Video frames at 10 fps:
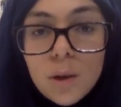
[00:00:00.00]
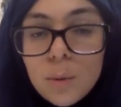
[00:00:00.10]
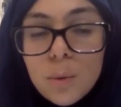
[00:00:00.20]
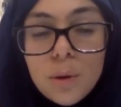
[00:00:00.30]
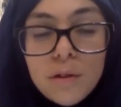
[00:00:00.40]

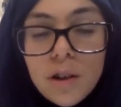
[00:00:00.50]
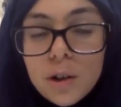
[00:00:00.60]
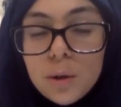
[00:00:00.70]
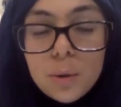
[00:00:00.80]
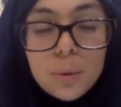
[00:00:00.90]
Oh boy, if
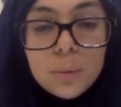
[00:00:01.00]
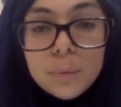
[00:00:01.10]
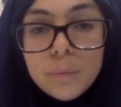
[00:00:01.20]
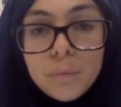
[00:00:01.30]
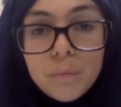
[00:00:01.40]
I knew.
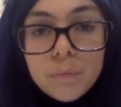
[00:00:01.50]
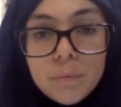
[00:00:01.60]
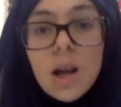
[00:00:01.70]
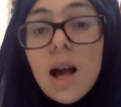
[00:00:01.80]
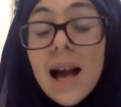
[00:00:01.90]

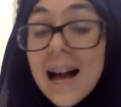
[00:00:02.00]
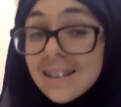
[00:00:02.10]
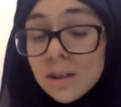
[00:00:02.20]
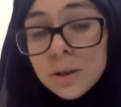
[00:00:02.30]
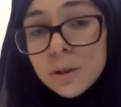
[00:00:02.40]

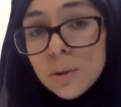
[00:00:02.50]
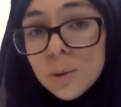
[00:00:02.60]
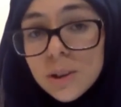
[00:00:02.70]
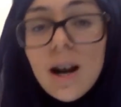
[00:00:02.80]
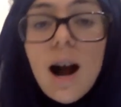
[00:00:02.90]
As a
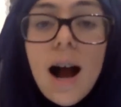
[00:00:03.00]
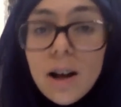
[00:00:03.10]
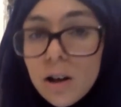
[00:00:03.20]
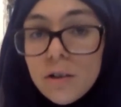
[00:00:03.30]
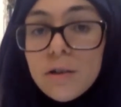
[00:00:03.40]
result,
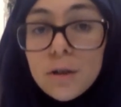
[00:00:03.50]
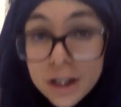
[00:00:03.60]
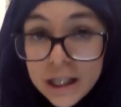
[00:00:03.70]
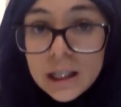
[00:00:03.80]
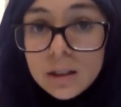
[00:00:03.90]
I got a
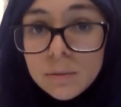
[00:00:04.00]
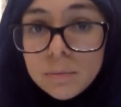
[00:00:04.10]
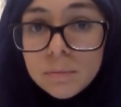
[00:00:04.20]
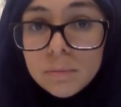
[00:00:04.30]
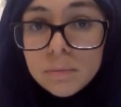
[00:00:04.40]
13.
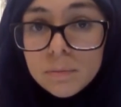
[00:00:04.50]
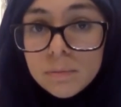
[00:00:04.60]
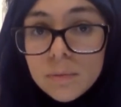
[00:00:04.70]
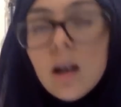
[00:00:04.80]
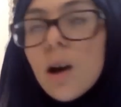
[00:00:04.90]

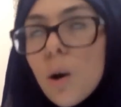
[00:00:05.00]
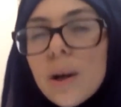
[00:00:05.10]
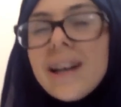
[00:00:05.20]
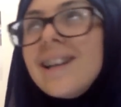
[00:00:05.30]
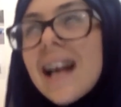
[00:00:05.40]

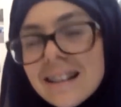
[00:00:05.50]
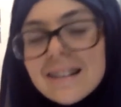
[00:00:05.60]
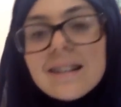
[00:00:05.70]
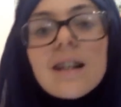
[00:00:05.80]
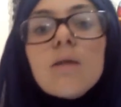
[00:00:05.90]
Okay,
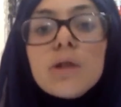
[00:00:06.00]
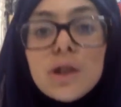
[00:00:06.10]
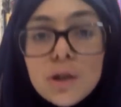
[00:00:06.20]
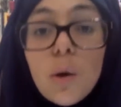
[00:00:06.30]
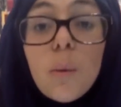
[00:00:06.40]
doesn't sound
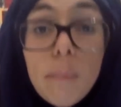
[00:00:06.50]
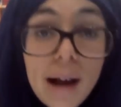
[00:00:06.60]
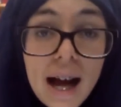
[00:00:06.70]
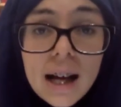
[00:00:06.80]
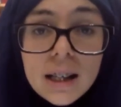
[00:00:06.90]
so
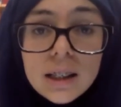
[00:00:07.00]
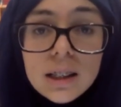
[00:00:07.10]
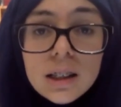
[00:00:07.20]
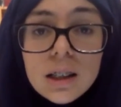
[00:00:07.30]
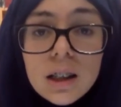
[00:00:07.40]
bad.
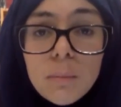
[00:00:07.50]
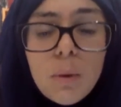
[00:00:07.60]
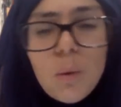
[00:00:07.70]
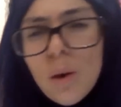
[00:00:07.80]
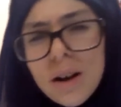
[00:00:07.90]

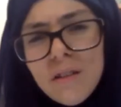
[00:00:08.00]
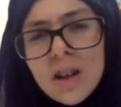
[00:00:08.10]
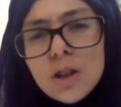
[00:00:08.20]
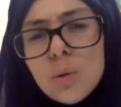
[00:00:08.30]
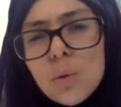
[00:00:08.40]
But what
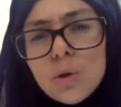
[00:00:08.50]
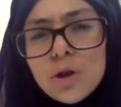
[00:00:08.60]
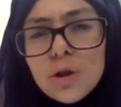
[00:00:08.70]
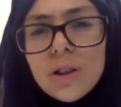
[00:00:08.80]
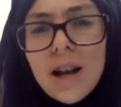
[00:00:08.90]
if I
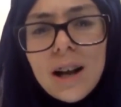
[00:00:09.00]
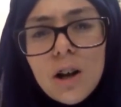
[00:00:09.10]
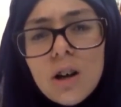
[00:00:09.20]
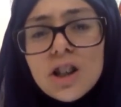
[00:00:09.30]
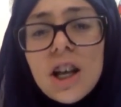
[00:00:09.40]
told you that I
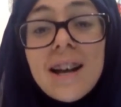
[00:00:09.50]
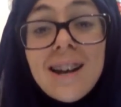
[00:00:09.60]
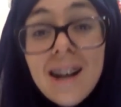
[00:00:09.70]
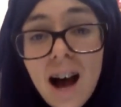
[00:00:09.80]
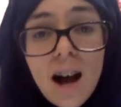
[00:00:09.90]
got a
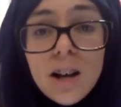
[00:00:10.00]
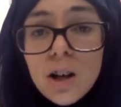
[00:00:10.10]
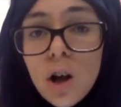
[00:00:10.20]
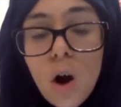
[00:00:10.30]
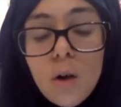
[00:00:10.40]

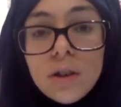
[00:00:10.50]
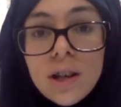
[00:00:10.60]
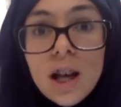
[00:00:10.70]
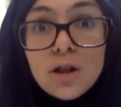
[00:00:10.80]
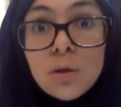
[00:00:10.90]
9 on
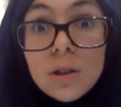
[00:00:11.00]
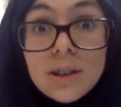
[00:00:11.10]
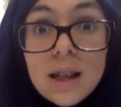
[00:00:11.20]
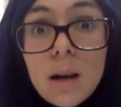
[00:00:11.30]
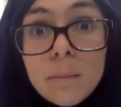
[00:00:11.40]
the national
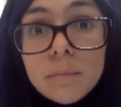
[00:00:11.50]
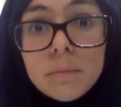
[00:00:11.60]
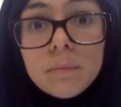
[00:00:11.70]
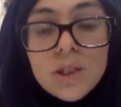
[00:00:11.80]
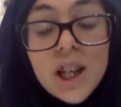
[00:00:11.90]
exam?
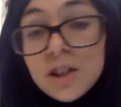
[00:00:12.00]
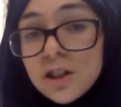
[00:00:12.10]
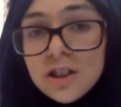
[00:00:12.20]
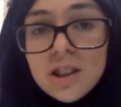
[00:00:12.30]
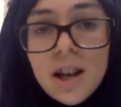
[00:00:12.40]

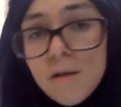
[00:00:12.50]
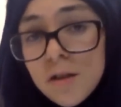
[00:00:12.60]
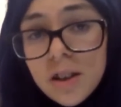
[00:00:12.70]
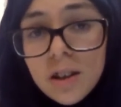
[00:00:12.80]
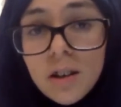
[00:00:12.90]
Changes
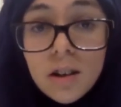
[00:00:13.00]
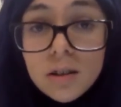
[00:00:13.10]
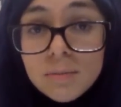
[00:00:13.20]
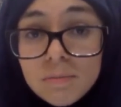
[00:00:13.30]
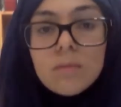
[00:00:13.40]
everything, huh?